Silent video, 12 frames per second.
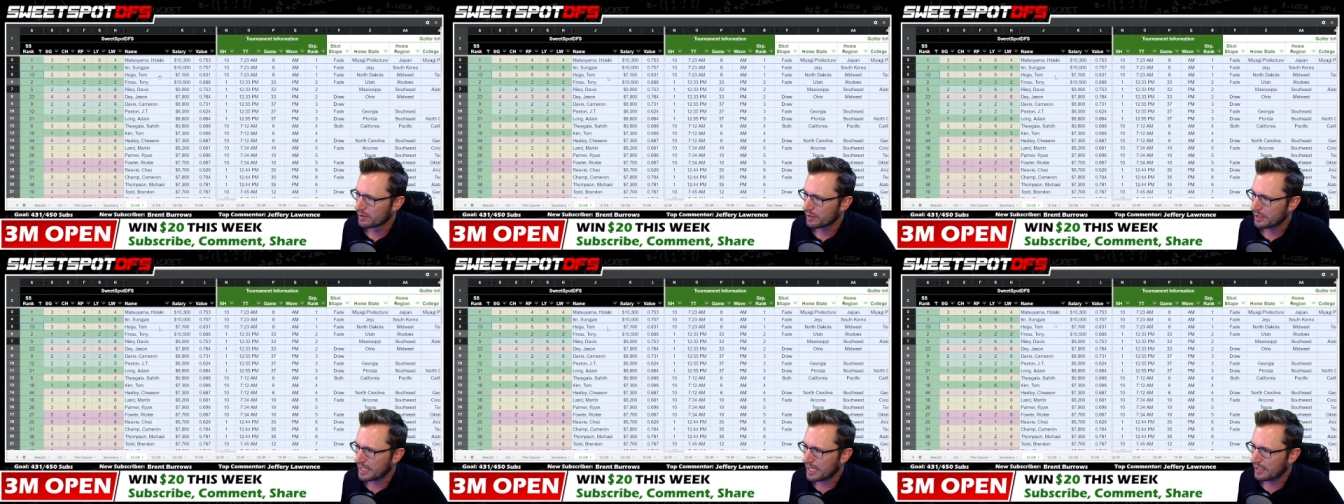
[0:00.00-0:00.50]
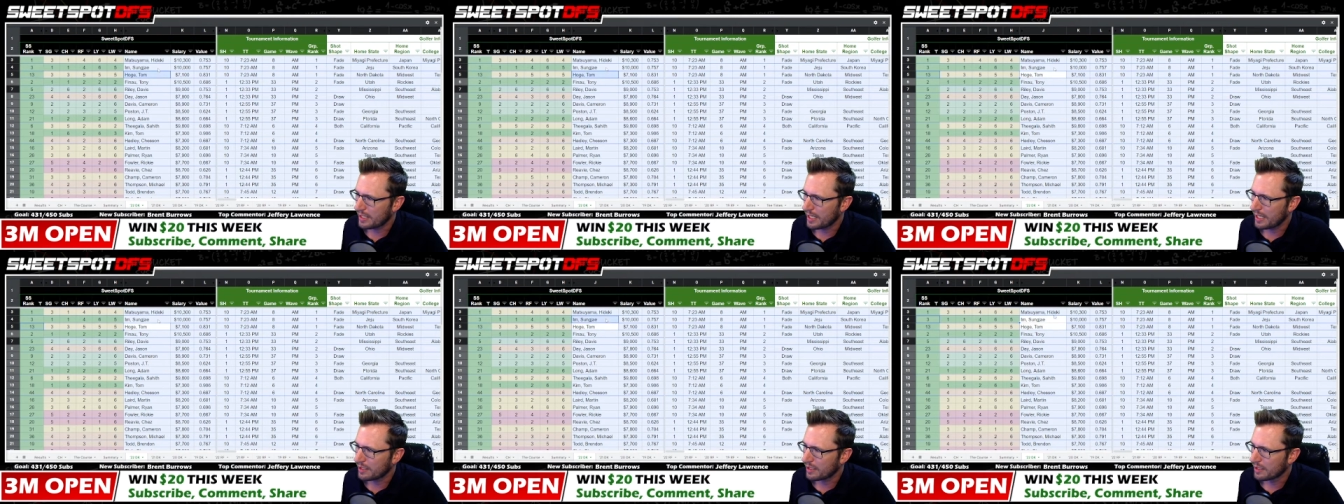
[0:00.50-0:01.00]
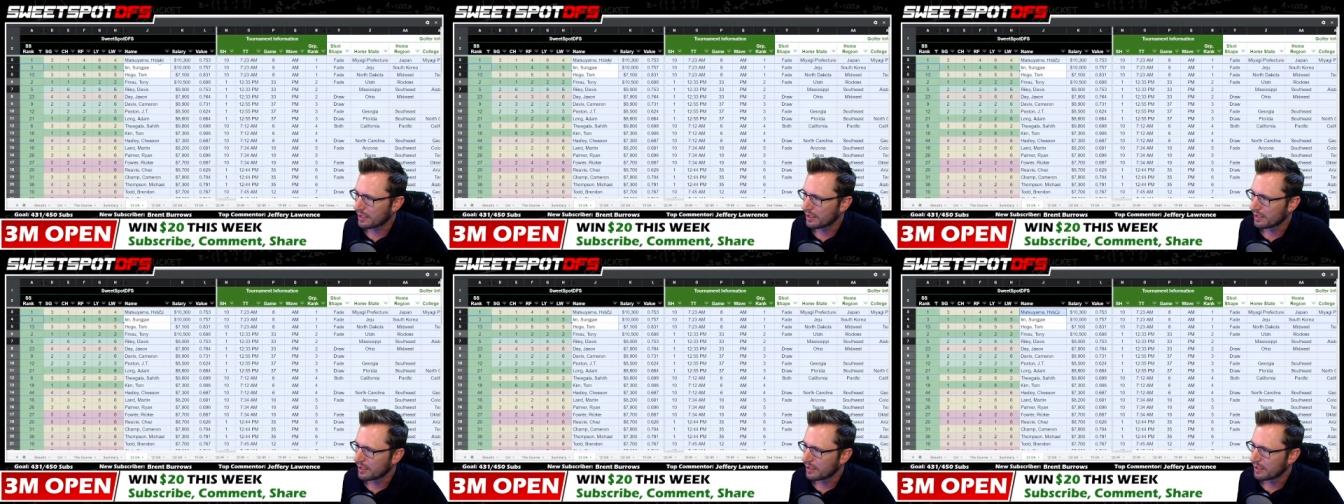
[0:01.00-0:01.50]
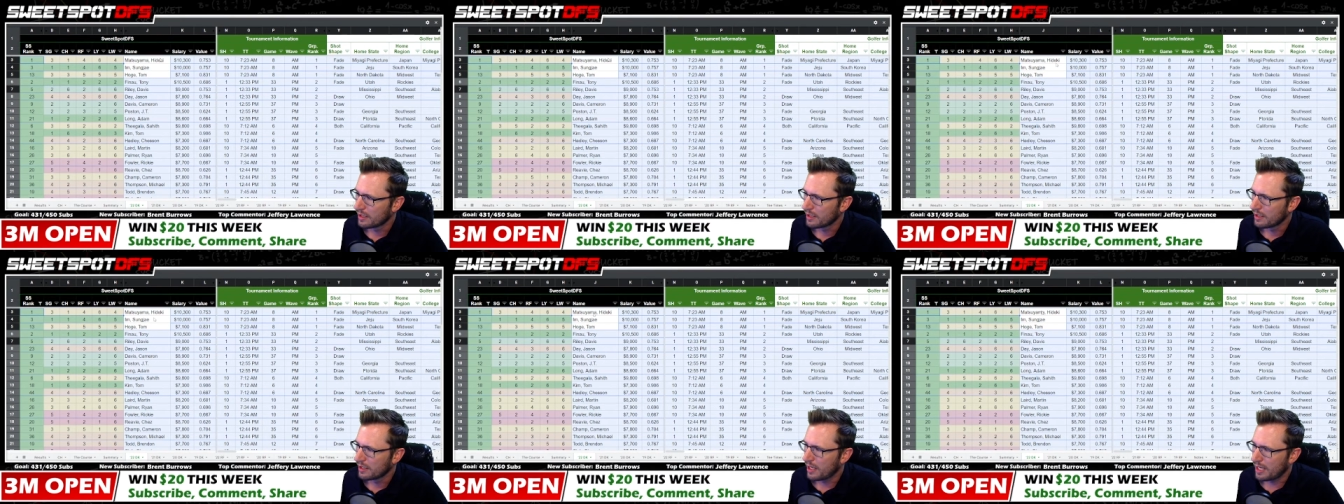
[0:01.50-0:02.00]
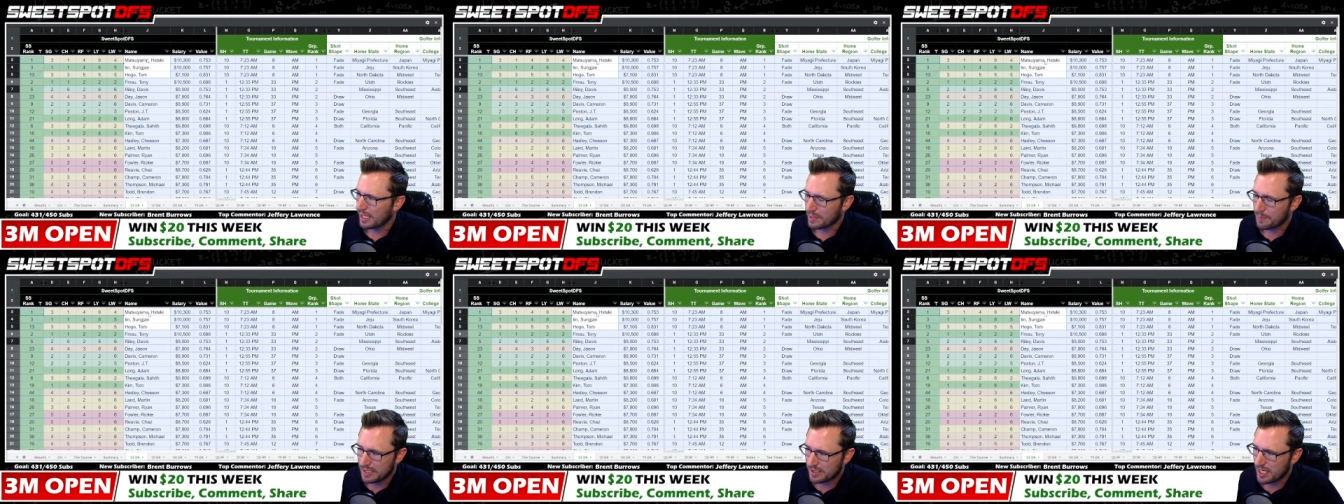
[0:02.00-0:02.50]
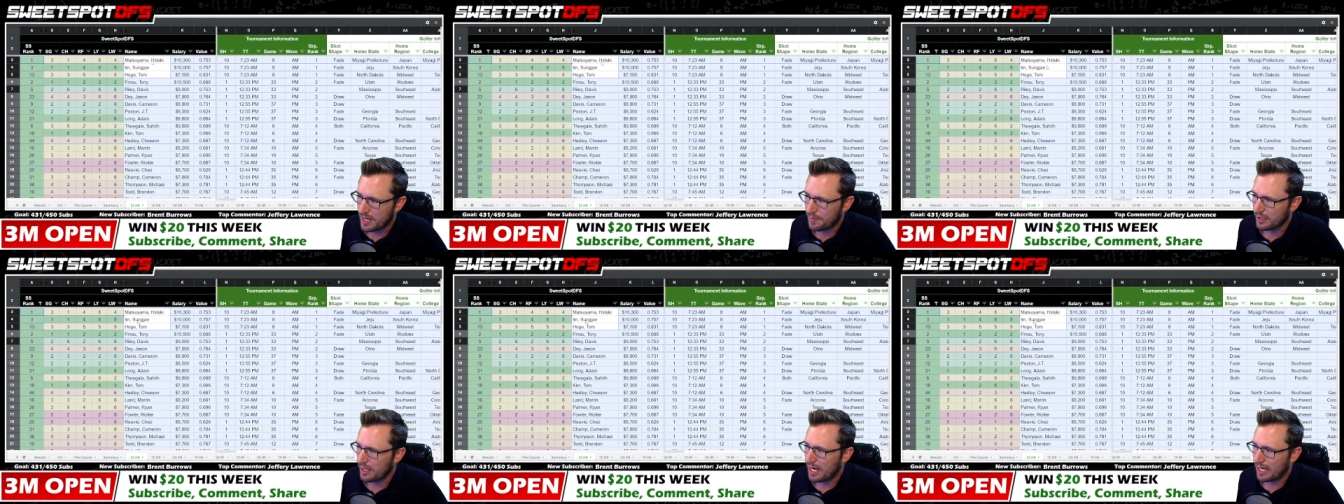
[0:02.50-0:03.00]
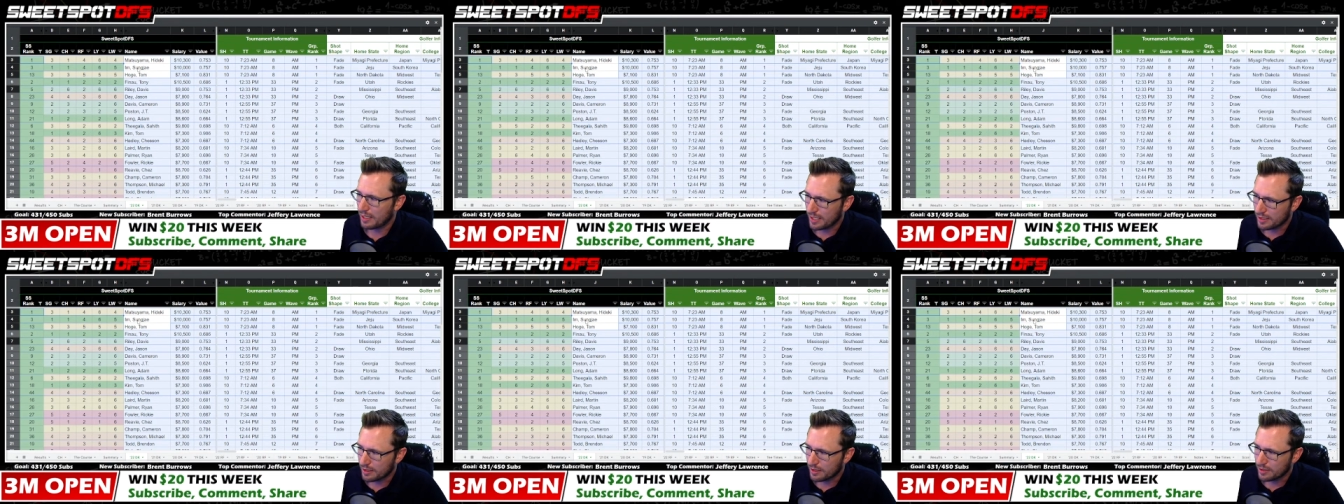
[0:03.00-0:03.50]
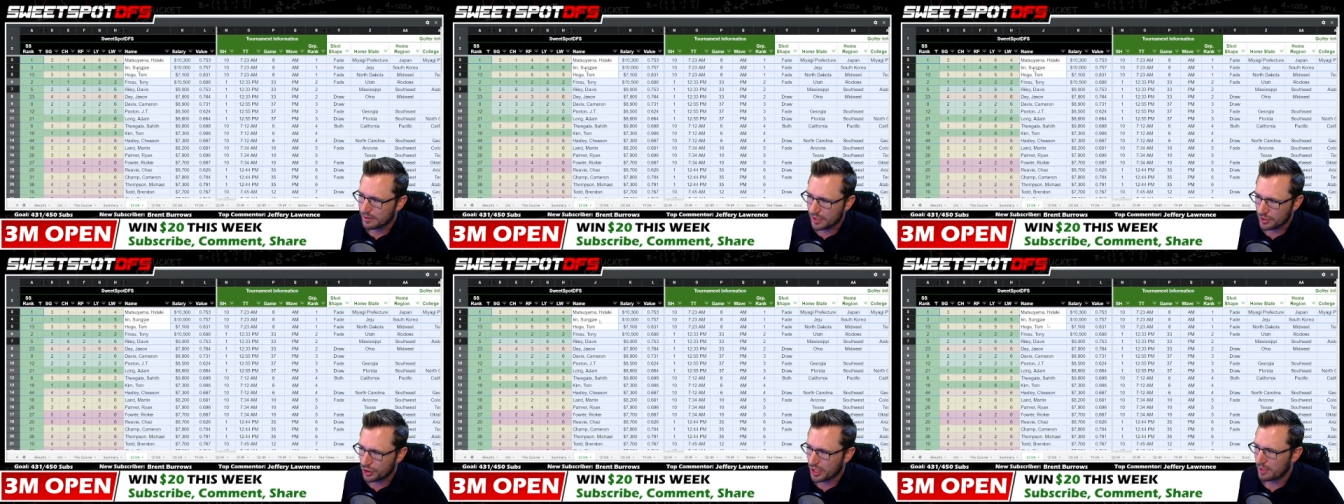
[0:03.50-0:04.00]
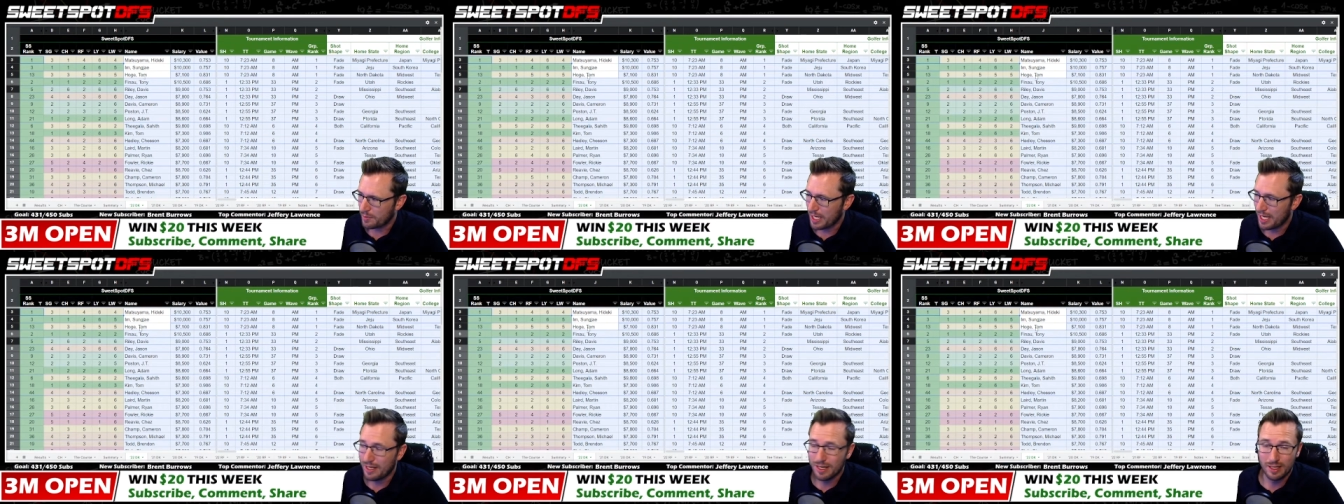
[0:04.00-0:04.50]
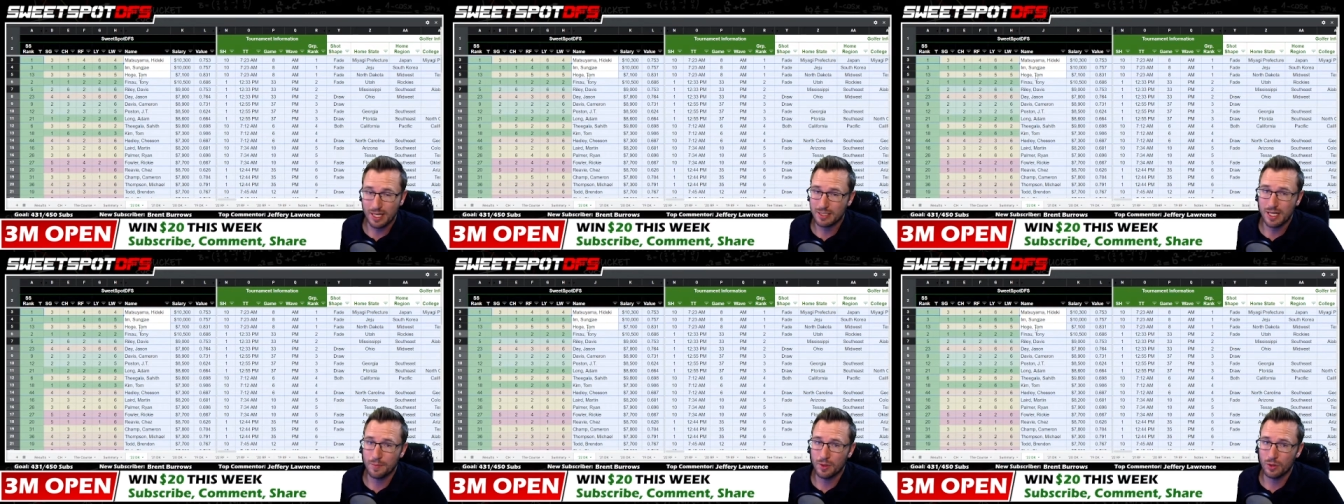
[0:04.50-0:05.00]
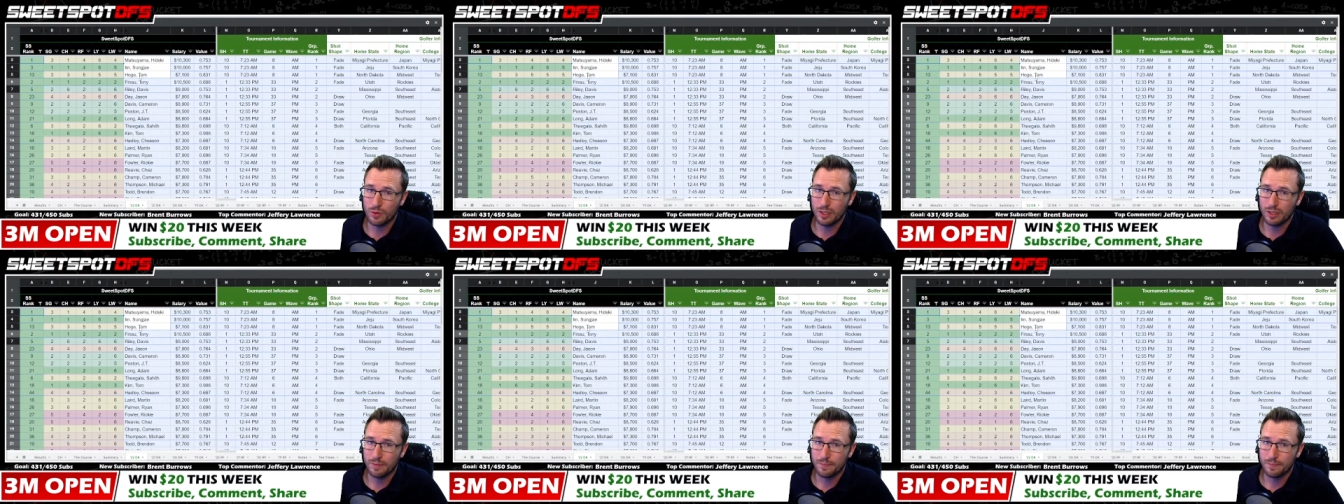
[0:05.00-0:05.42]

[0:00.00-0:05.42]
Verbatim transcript: Like I like, I like Matsuyama, I like Sungjae Im, and I like Tom Hoge.